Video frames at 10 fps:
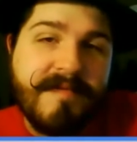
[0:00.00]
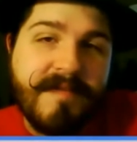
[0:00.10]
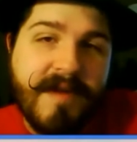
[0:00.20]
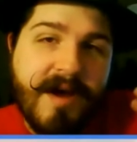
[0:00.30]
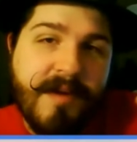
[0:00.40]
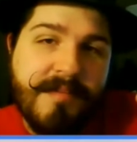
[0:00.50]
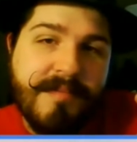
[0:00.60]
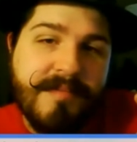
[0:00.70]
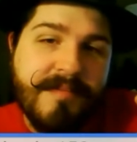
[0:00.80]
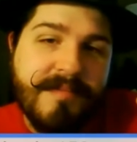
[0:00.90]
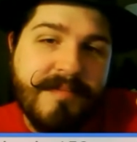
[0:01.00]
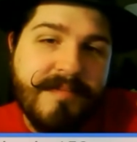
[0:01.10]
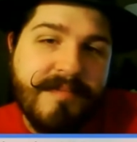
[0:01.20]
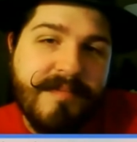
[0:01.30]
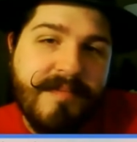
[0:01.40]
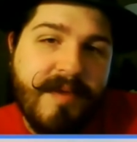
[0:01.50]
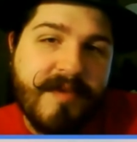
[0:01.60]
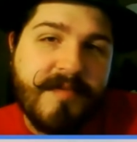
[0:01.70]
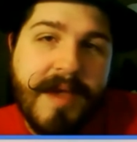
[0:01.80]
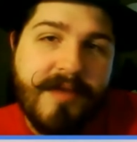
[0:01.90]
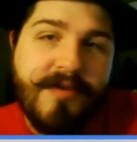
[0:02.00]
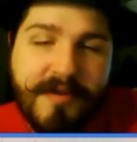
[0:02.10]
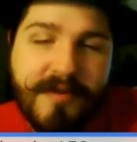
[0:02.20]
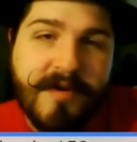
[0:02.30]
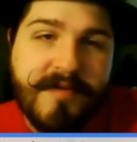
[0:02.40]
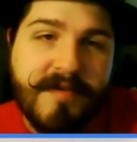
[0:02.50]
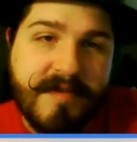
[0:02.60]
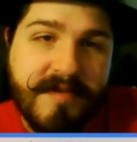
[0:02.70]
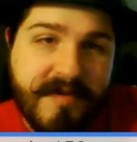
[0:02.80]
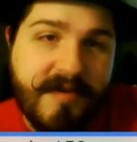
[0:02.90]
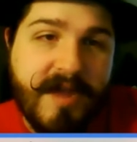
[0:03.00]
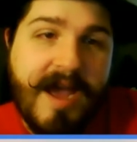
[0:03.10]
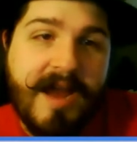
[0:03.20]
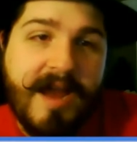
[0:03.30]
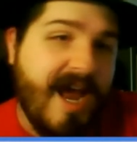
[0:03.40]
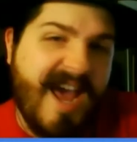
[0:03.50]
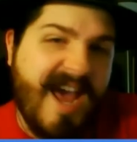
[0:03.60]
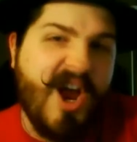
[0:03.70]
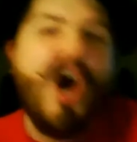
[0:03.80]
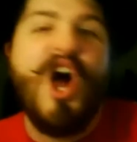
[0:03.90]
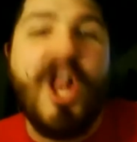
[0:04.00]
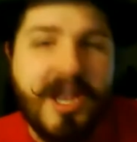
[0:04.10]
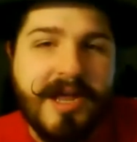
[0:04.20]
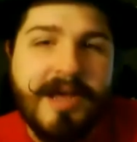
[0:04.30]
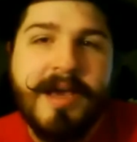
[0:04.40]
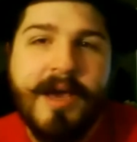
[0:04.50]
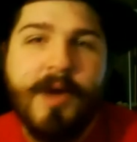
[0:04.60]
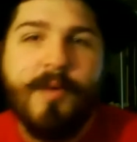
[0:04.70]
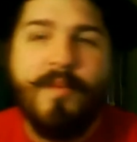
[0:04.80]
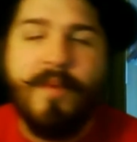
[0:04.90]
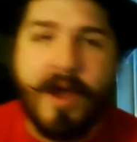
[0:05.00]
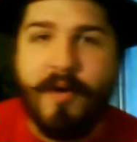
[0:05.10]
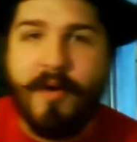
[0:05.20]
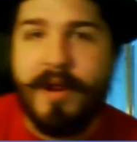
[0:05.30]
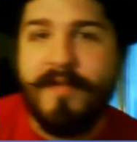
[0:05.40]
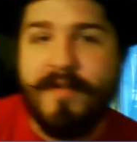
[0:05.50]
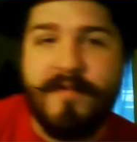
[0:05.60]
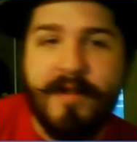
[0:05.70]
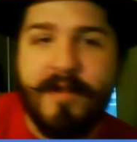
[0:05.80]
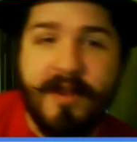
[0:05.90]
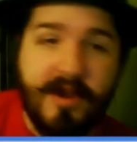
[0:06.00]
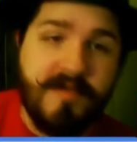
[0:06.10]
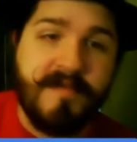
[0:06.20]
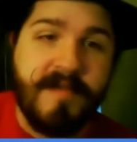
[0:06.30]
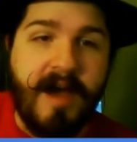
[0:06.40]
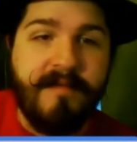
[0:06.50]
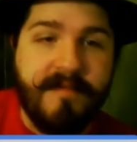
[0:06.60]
from the expanded universe is considered canon at all, according to sort of the new stuff.